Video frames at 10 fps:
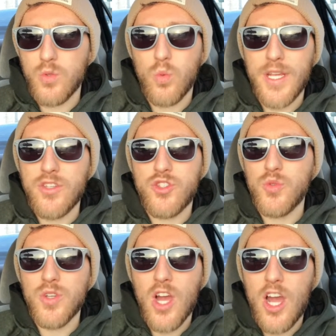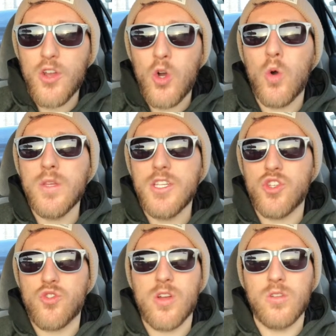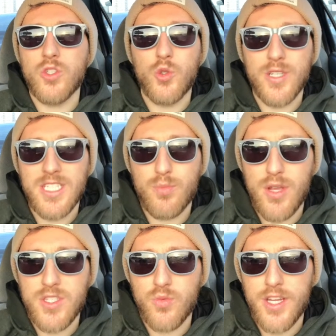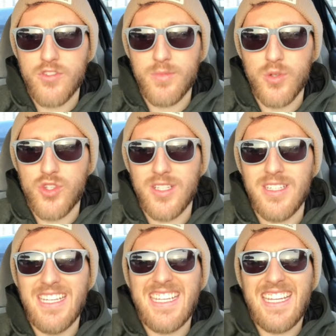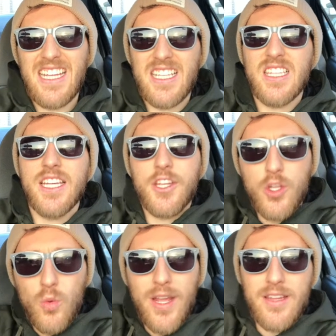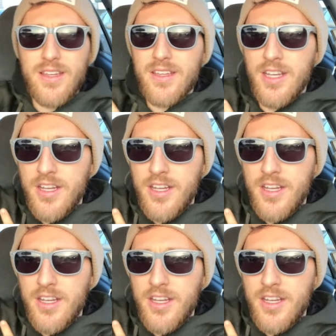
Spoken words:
we do not only struggle to express range of motion in like a linear way, like